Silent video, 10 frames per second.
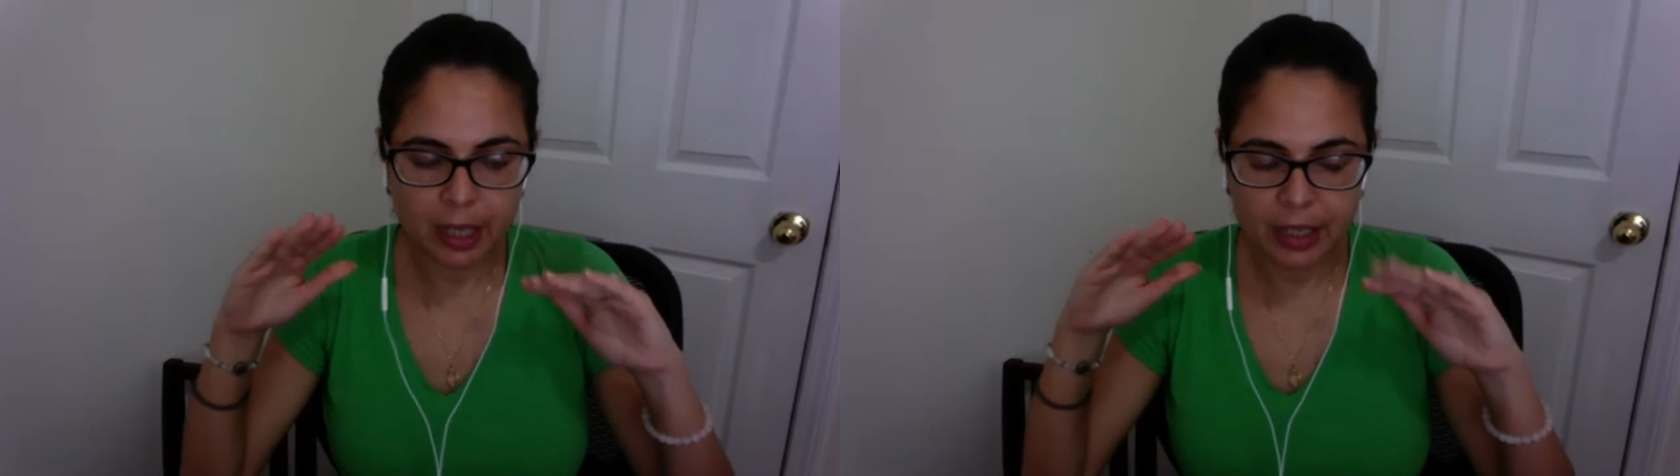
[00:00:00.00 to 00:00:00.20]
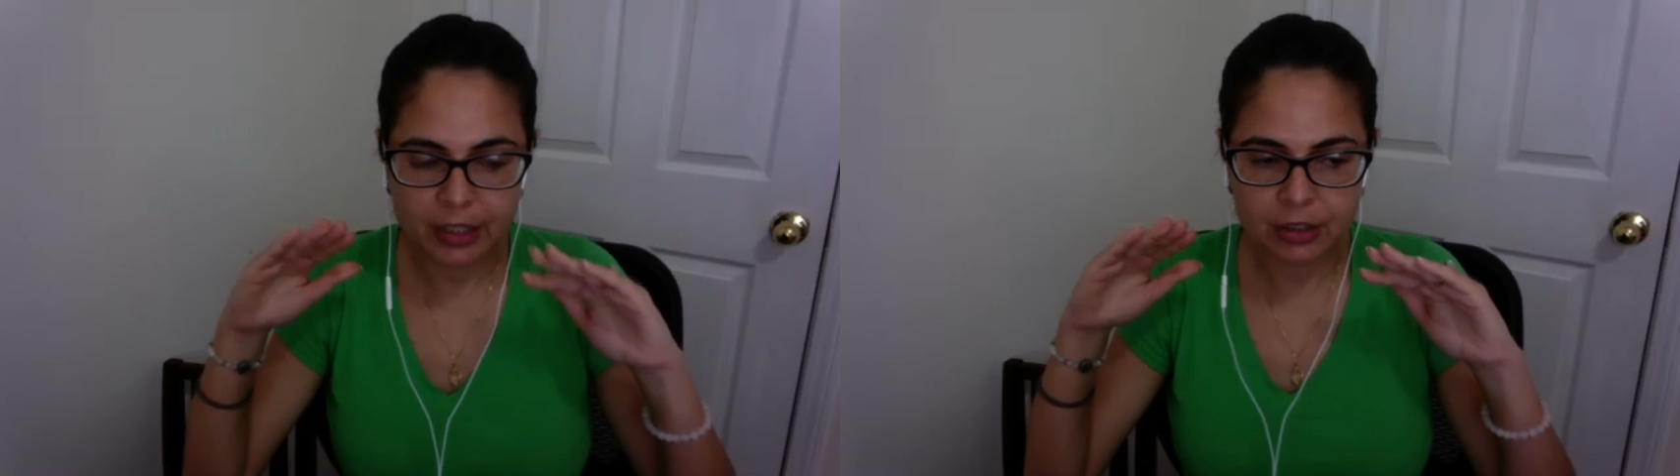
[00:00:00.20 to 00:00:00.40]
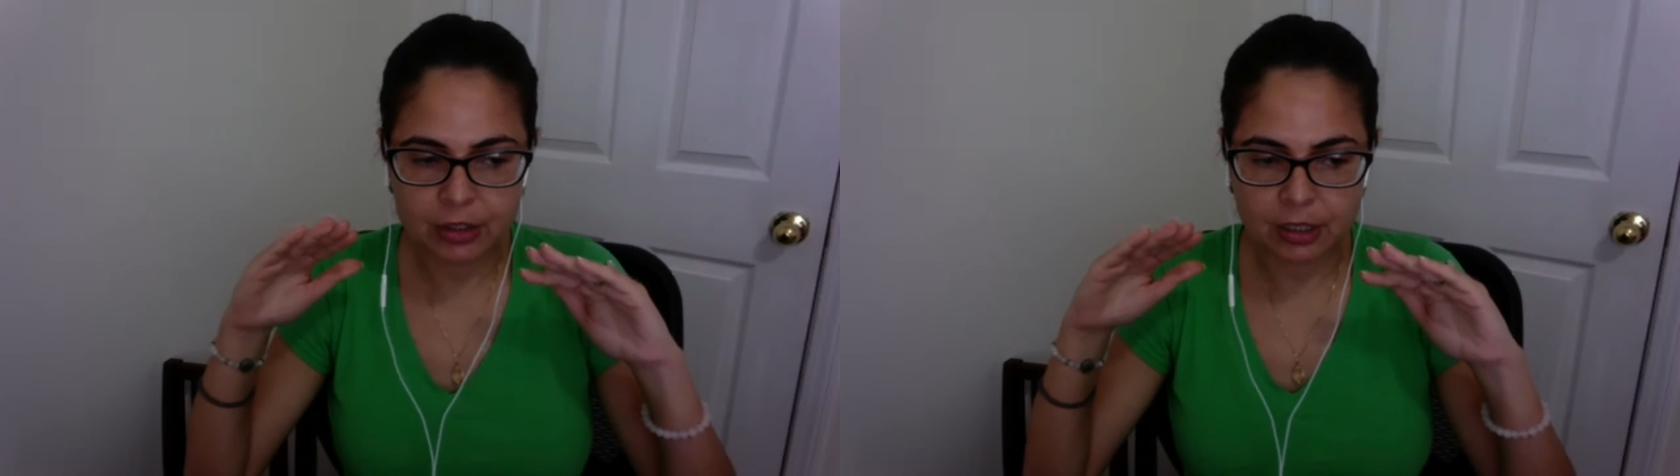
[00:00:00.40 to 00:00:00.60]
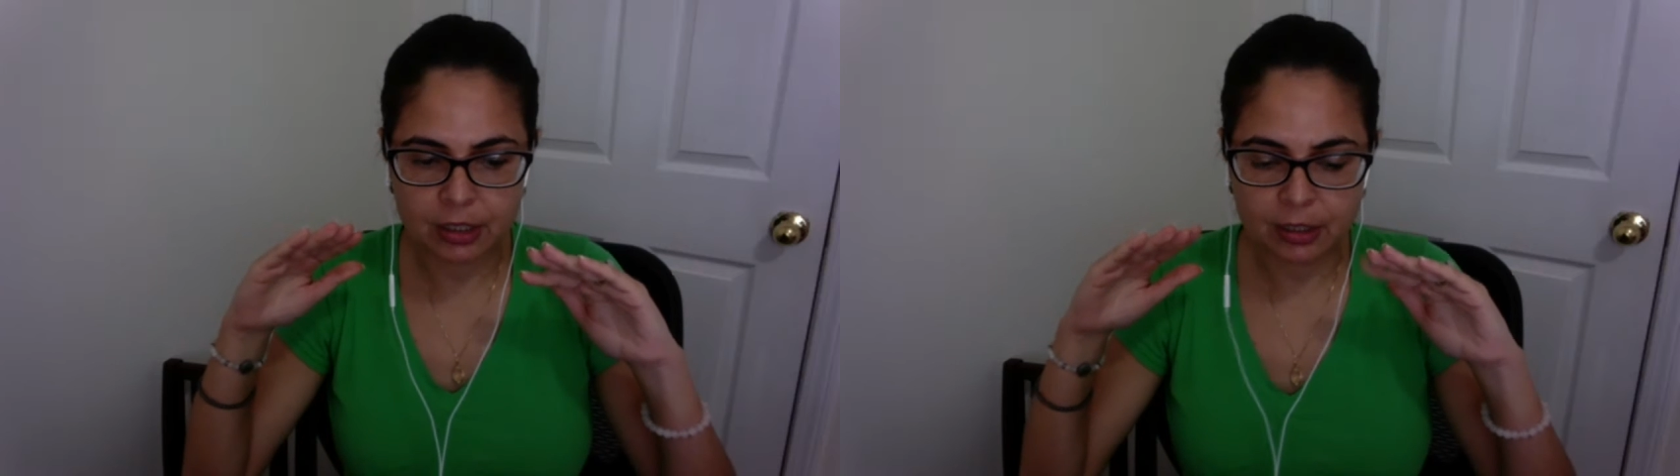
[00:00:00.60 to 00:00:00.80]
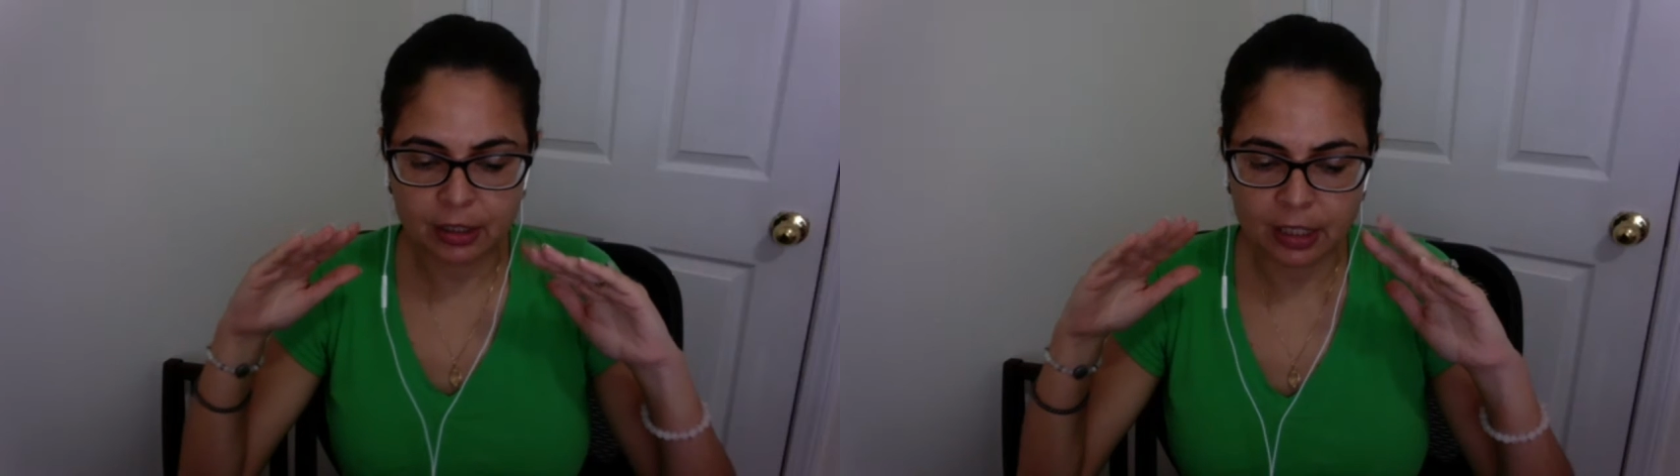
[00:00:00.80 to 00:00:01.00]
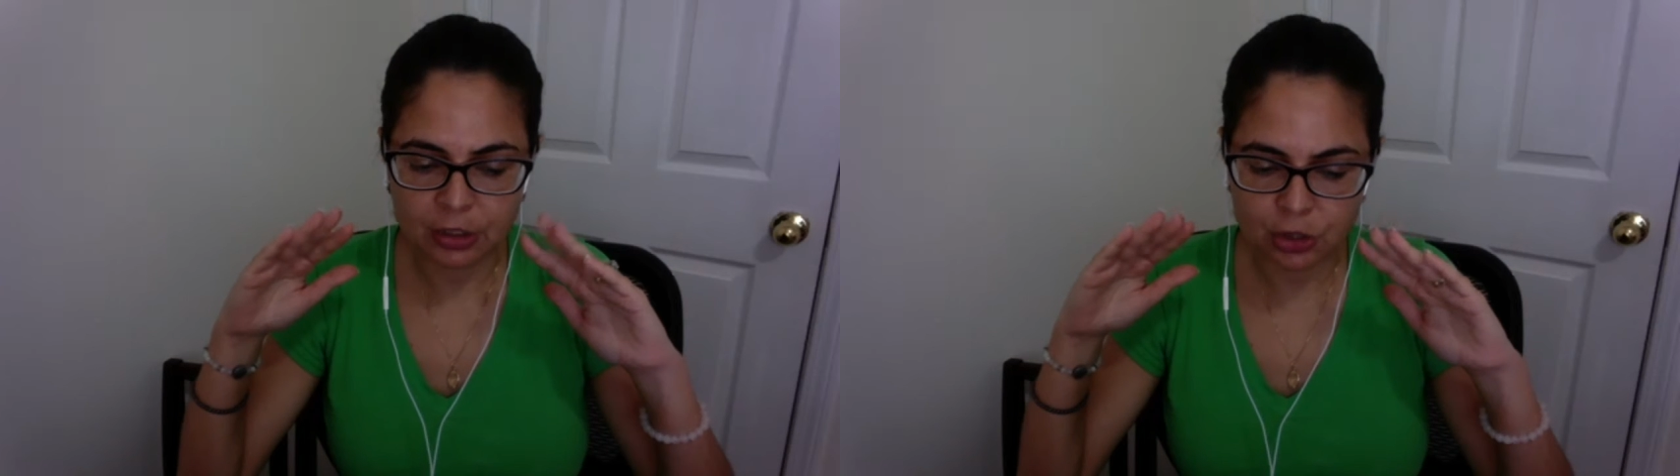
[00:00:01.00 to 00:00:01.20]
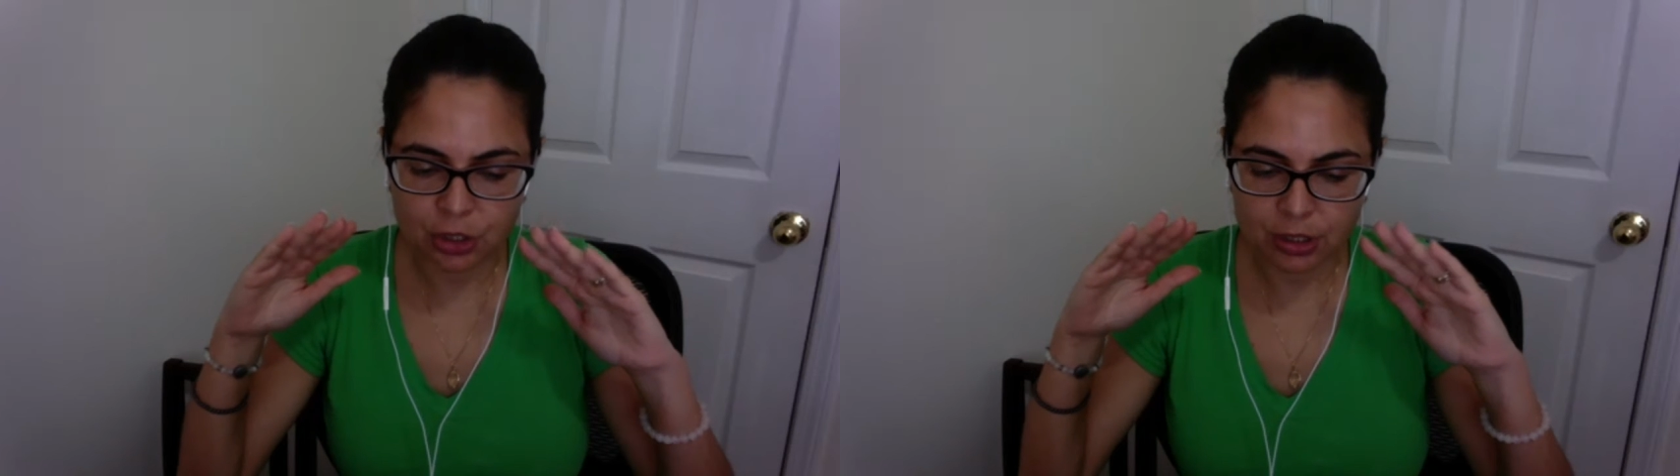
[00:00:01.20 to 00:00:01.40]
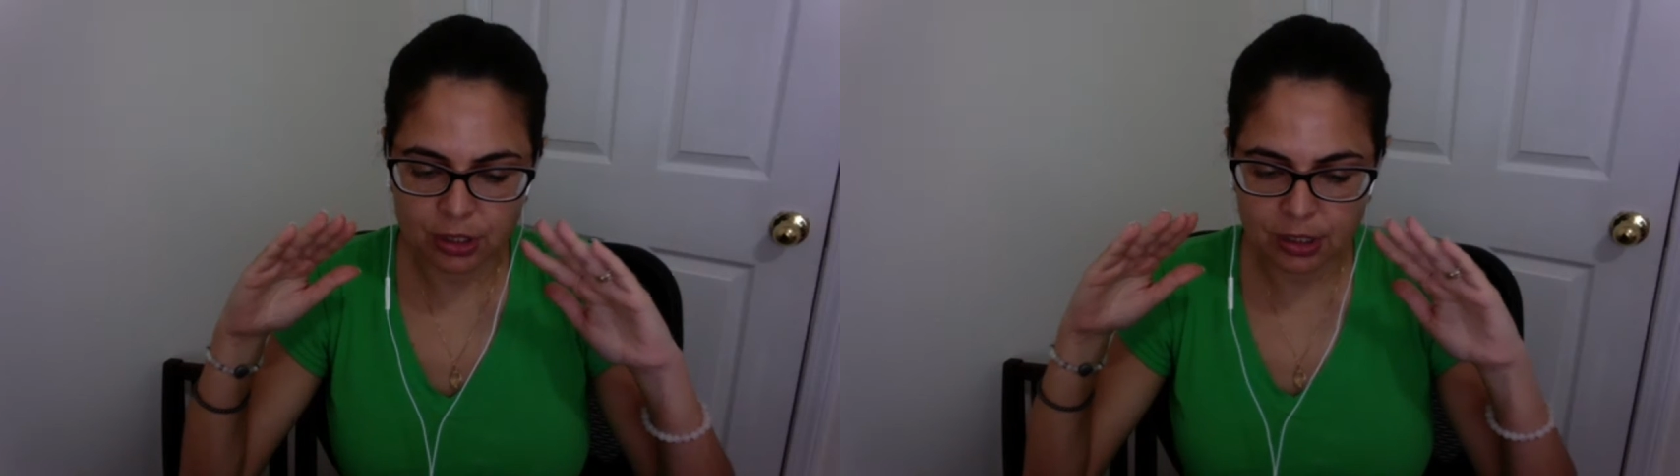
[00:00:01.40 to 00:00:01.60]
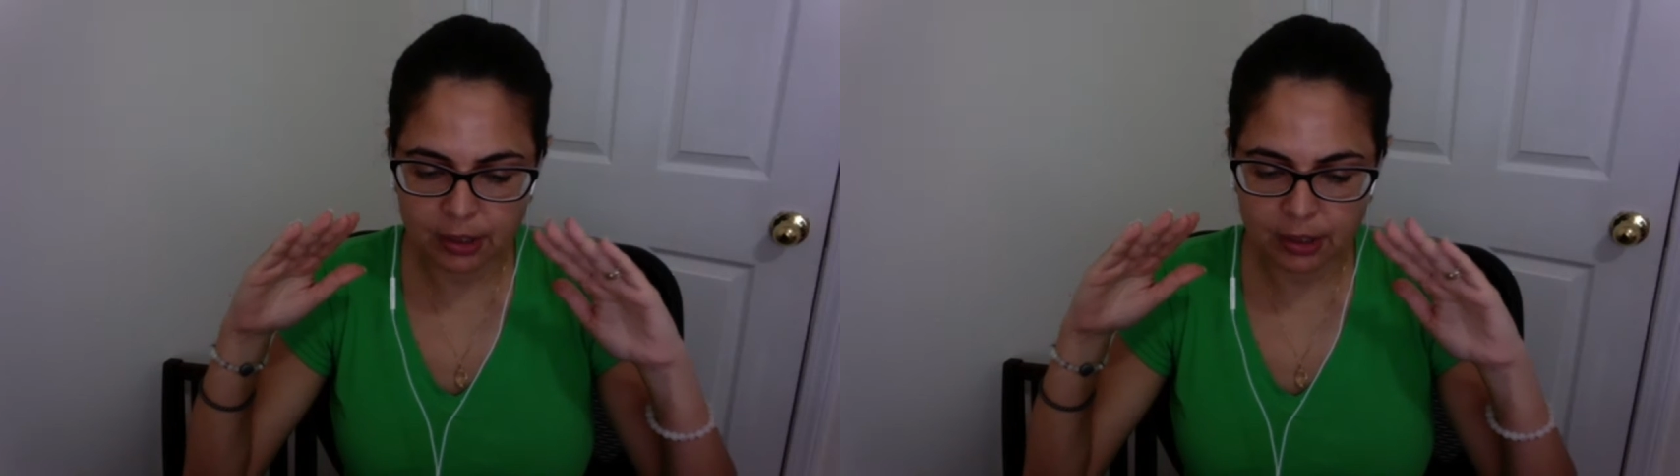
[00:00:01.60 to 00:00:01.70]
as than just